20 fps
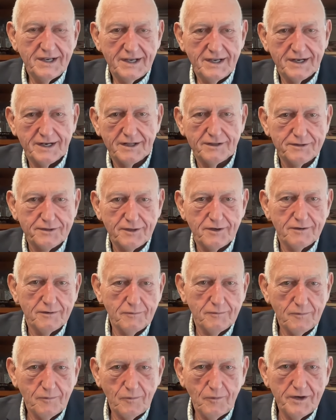And I
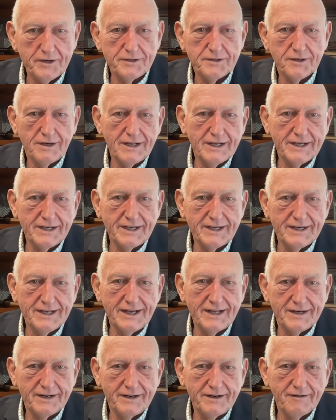thought, wait till I get
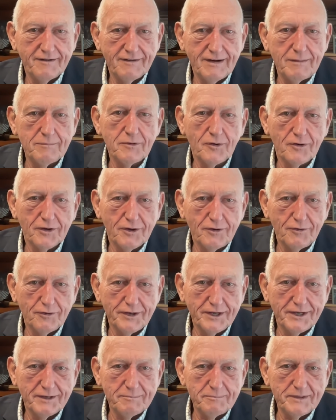out of here. I'm going to go
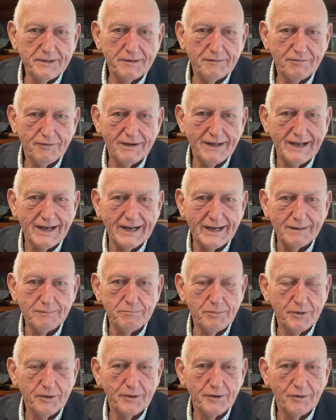get me a flag and
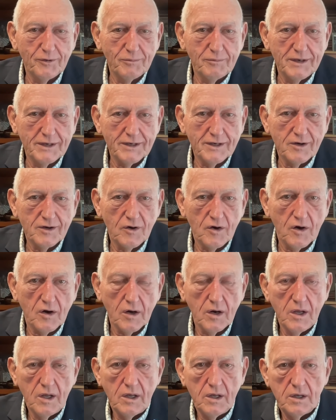put it on my car.